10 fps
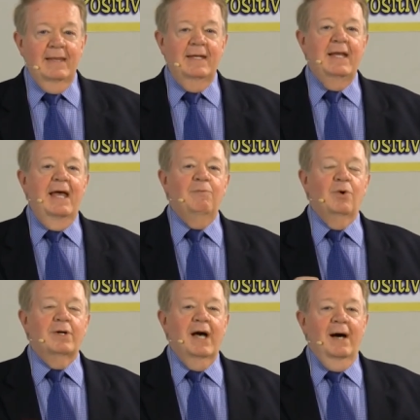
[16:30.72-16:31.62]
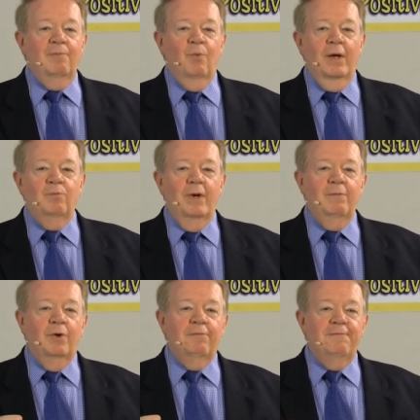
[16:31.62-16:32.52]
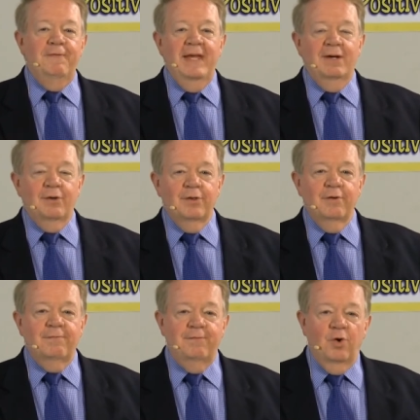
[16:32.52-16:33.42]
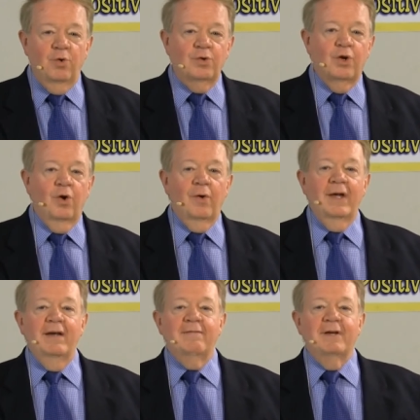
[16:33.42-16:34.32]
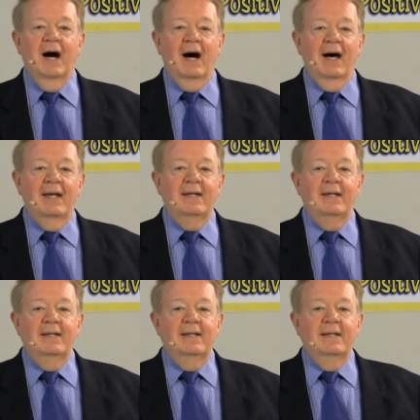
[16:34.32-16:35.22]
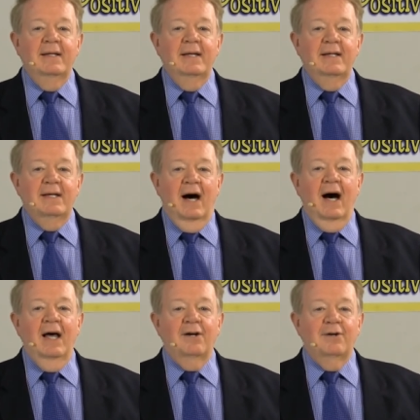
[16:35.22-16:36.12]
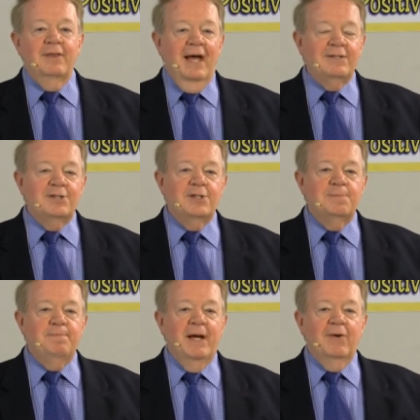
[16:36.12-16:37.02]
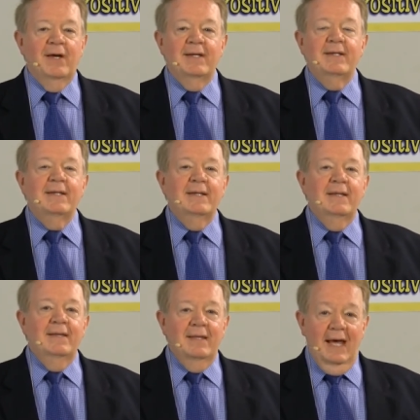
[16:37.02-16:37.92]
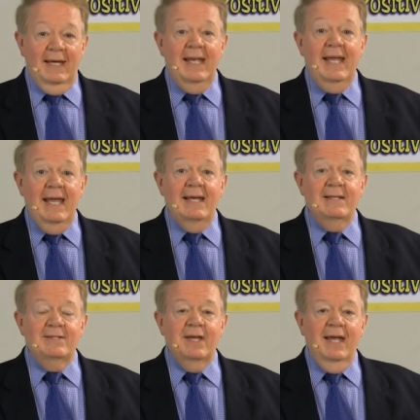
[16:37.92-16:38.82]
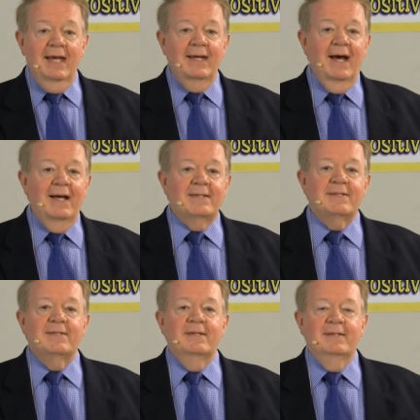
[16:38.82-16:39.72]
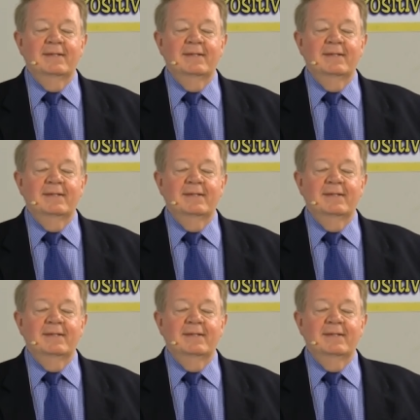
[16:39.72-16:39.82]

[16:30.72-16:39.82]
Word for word: The day will come when we will feel the full glory of God to honor that spirit that is in us.